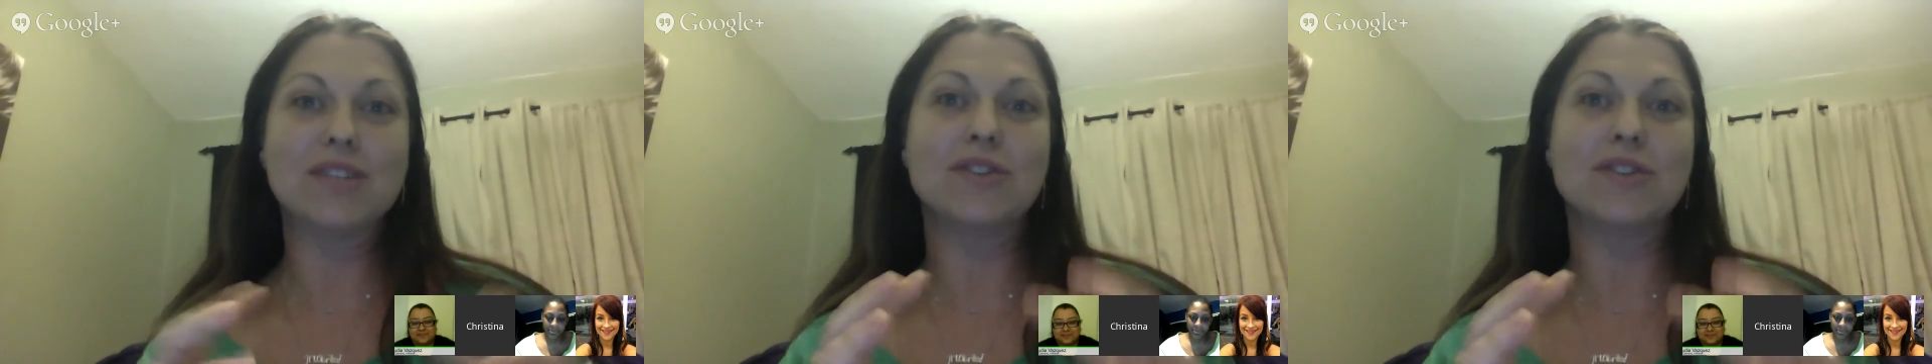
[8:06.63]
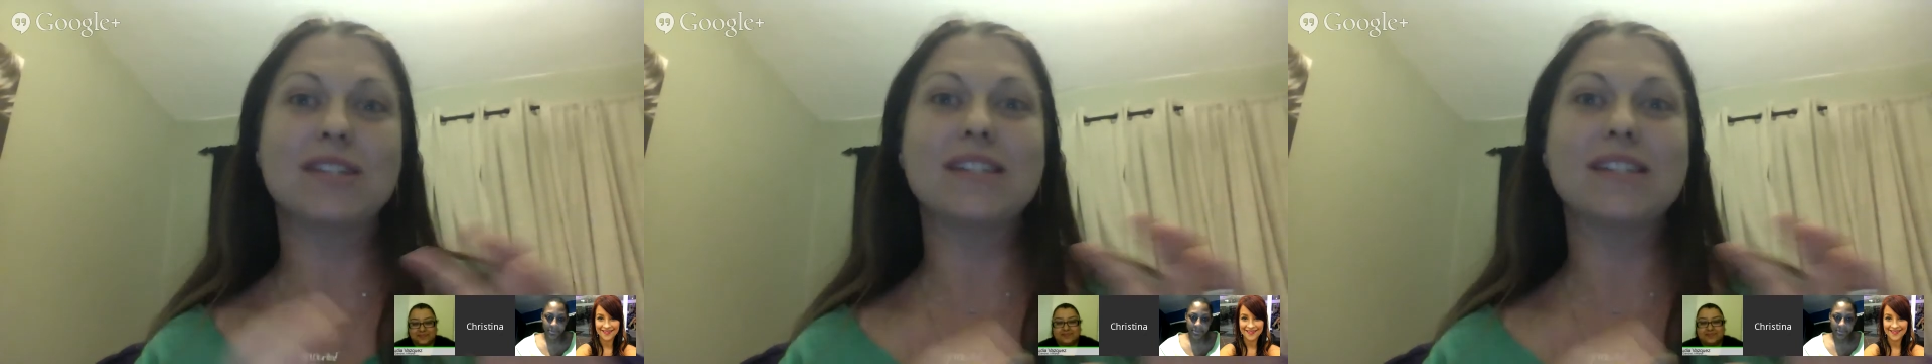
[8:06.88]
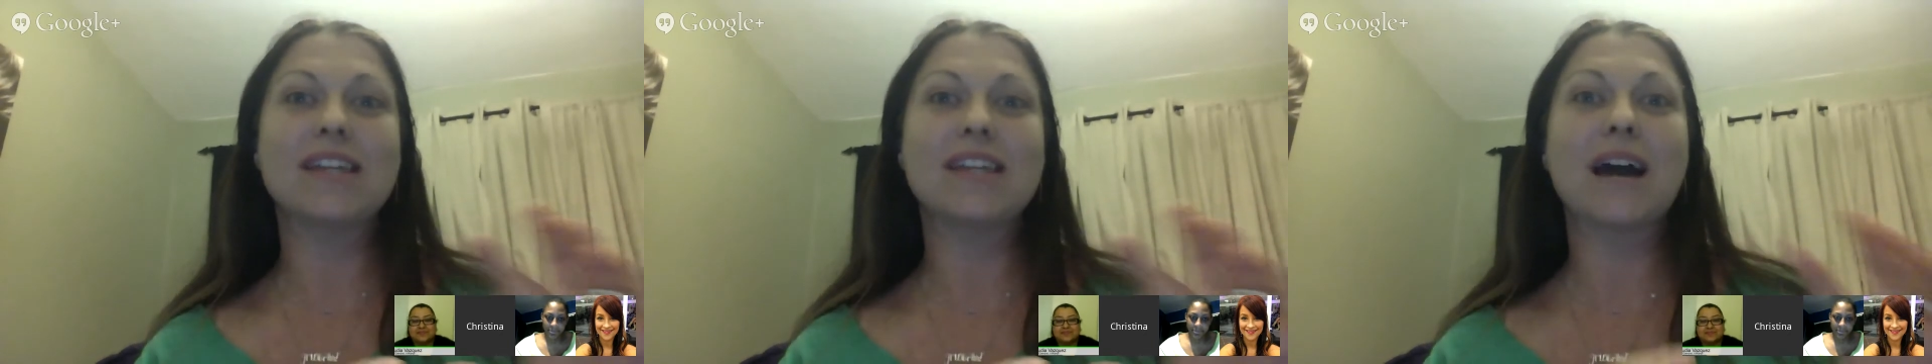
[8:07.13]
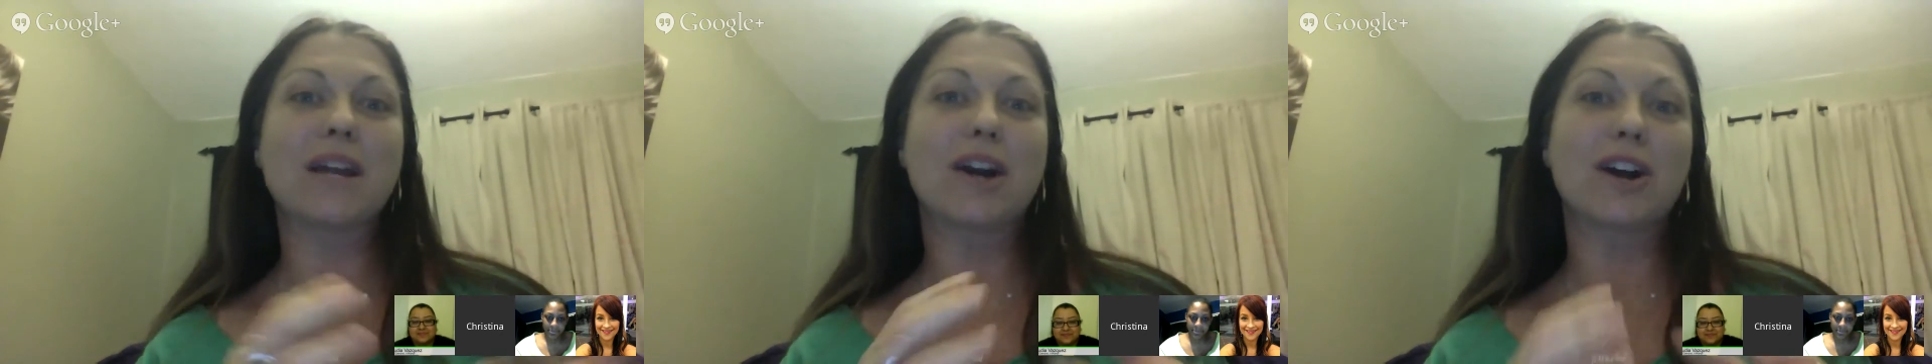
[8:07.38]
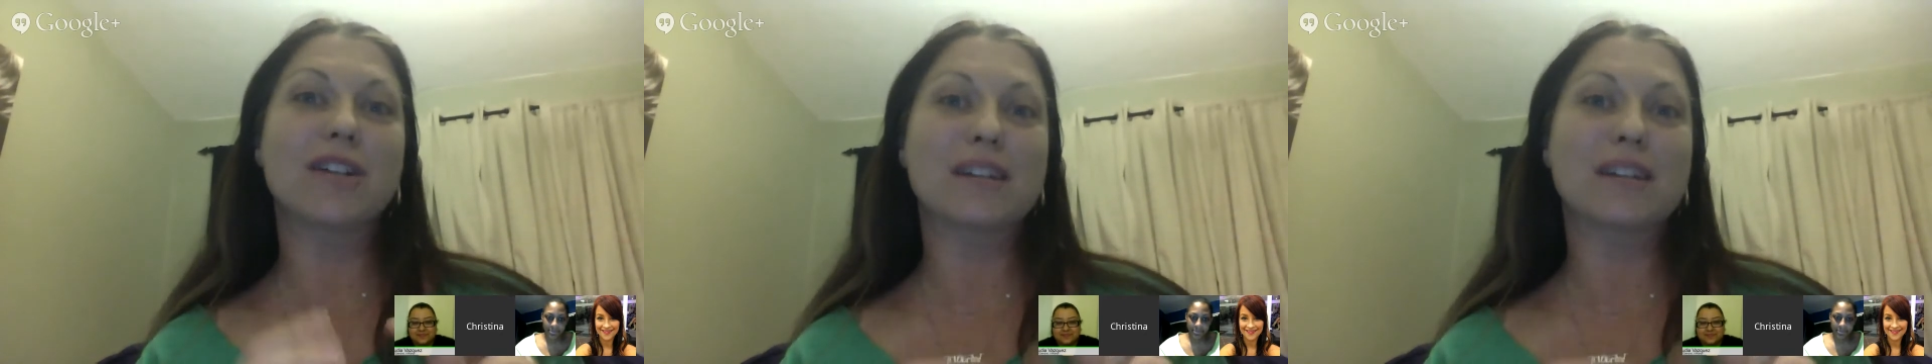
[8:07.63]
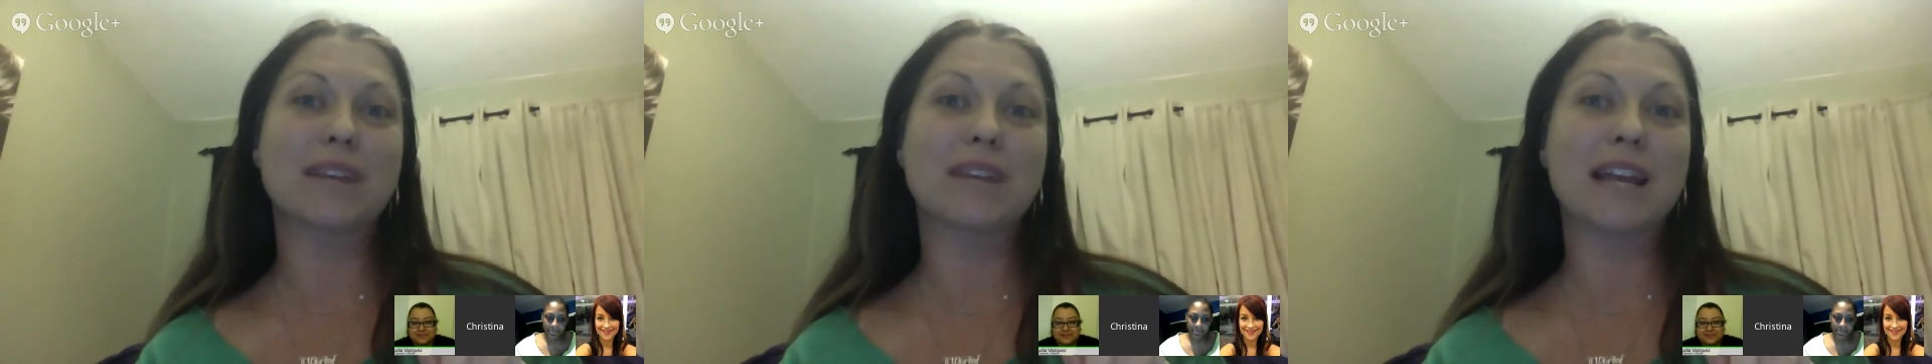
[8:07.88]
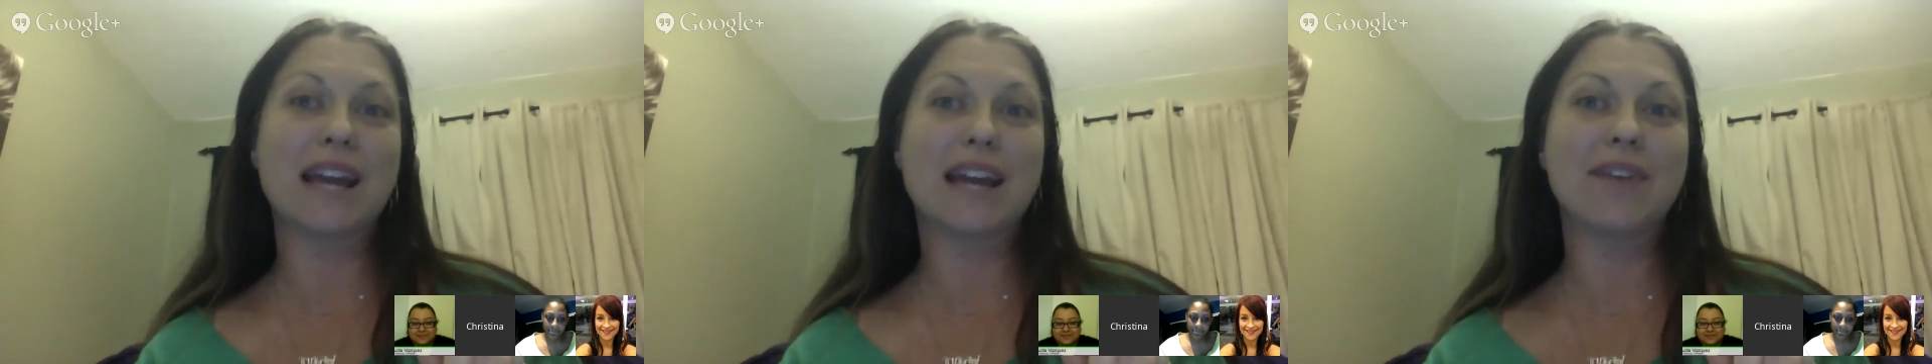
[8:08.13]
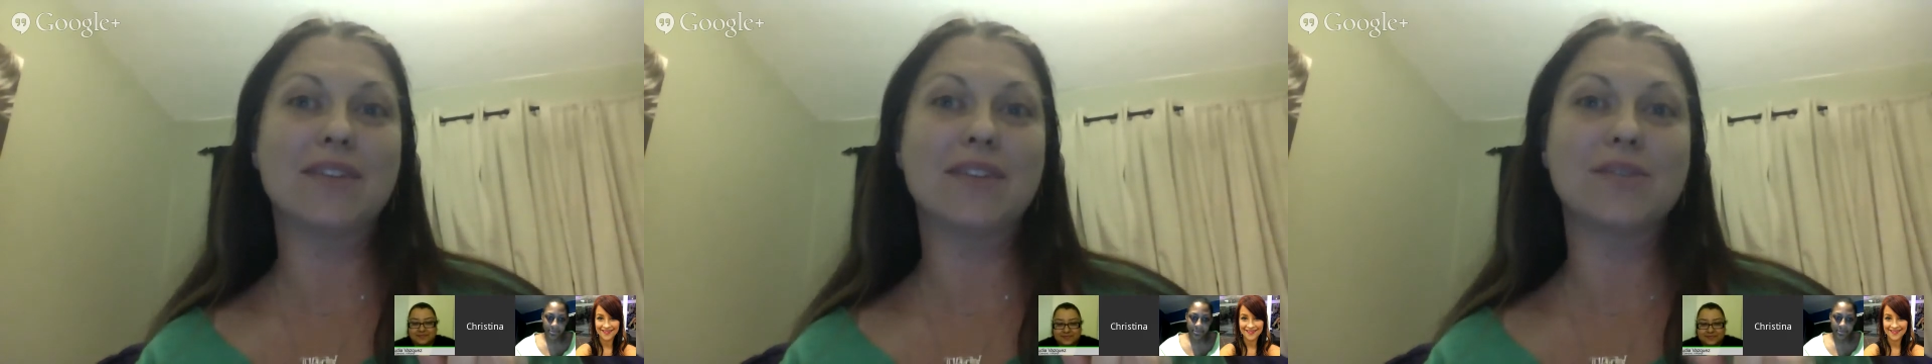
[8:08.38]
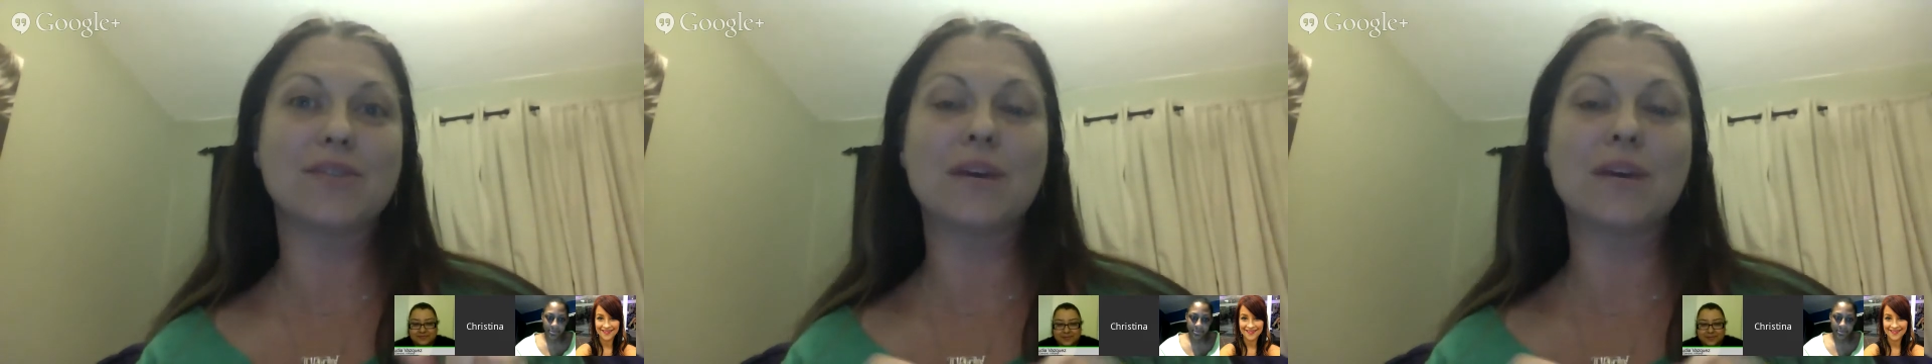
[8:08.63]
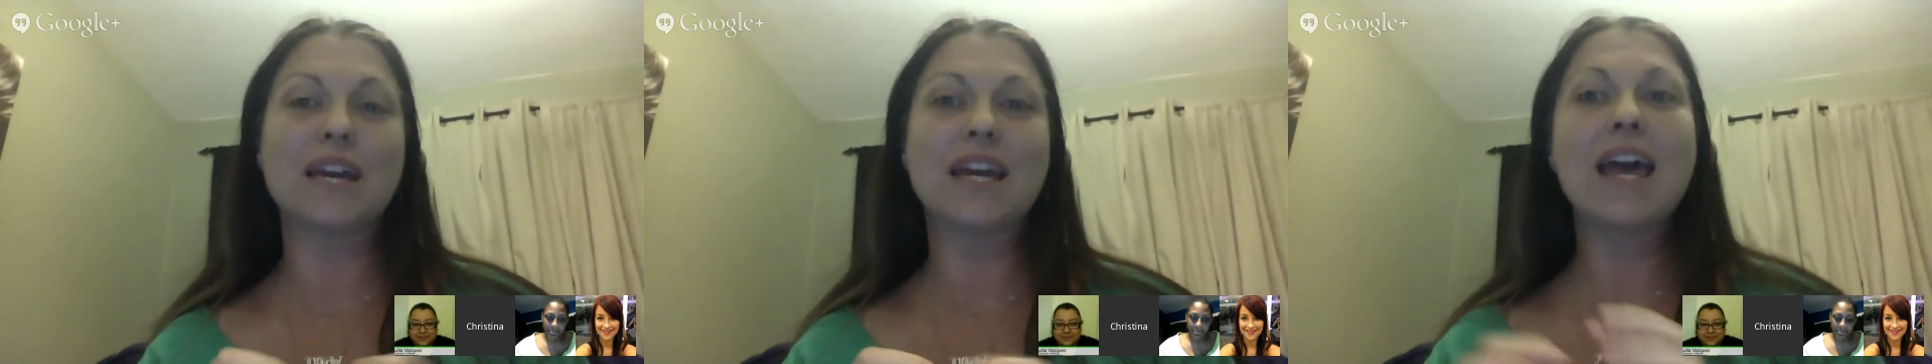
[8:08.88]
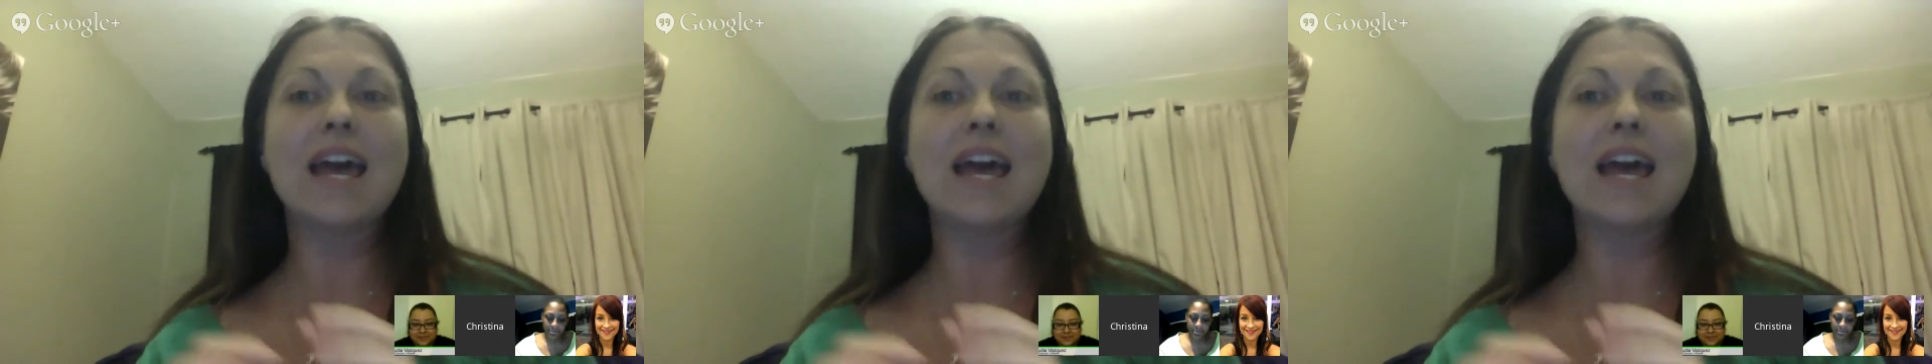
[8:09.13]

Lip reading: or this is how many cards I'm going to hand out this week,